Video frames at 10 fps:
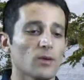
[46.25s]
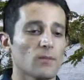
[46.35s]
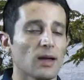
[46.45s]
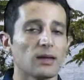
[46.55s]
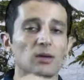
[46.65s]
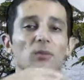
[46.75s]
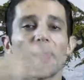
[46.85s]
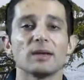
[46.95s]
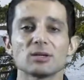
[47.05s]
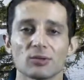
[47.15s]
my new
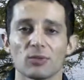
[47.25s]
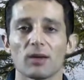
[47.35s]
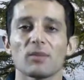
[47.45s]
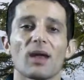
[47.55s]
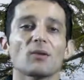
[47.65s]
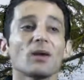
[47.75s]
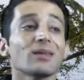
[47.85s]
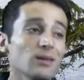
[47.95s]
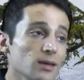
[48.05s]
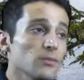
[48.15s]
patient rate, but how do I
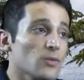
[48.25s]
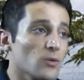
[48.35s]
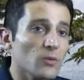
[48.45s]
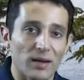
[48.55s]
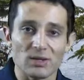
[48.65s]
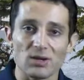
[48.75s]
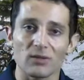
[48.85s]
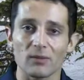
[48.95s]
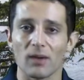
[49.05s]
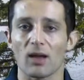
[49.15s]
keep those
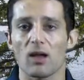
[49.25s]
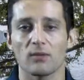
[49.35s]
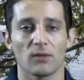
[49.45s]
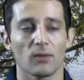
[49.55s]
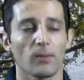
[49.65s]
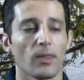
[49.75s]
patients in my office?